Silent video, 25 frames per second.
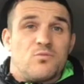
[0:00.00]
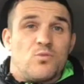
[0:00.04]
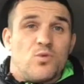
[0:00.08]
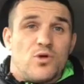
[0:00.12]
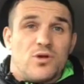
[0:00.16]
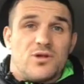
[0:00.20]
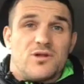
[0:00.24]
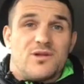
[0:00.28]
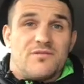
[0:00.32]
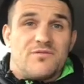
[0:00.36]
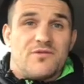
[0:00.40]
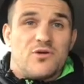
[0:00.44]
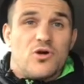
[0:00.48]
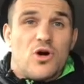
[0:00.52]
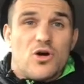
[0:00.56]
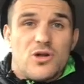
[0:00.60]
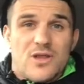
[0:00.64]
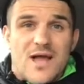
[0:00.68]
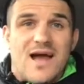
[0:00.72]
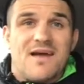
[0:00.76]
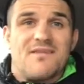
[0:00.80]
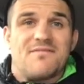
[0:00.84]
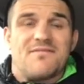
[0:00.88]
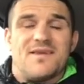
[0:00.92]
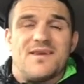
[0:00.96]
want to live your
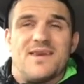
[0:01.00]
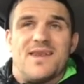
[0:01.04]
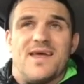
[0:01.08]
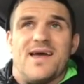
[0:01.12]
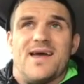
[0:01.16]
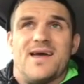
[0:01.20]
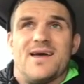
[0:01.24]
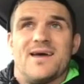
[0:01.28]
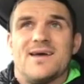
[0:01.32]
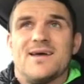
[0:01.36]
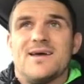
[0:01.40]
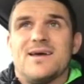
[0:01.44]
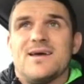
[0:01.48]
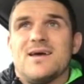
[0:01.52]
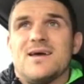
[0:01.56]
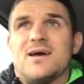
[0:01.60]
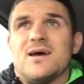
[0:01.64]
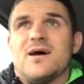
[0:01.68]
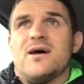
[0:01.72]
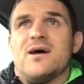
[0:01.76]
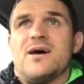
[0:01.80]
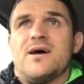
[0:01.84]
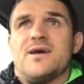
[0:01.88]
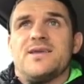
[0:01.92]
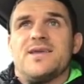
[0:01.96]
life in
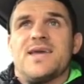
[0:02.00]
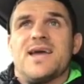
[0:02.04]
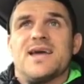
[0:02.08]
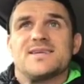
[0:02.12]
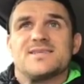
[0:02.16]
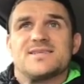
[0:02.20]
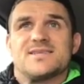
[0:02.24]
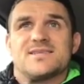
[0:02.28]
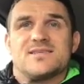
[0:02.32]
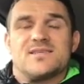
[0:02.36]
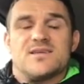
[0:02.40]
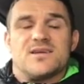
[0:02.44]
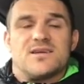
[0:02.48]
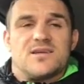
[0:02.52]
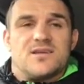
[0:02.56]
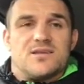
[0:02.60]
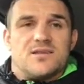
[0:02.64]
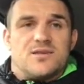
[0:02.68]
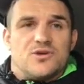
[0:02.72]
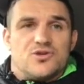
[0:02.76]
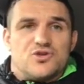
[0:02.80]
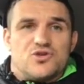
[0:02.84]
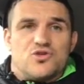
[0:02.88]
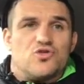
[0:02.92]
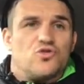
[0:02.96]
debt. Yes,
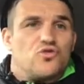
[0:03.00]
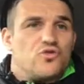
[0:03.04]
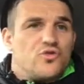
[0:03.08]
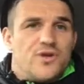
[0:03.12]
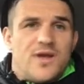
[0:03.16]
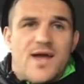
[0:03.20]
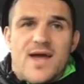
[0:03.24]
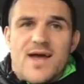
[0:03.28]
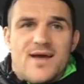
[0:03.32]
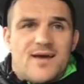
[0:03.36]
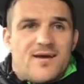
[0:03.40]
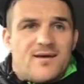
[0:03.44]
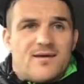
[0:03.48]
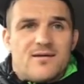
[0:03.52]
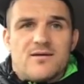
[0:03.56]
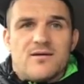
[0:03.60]
there's good debt.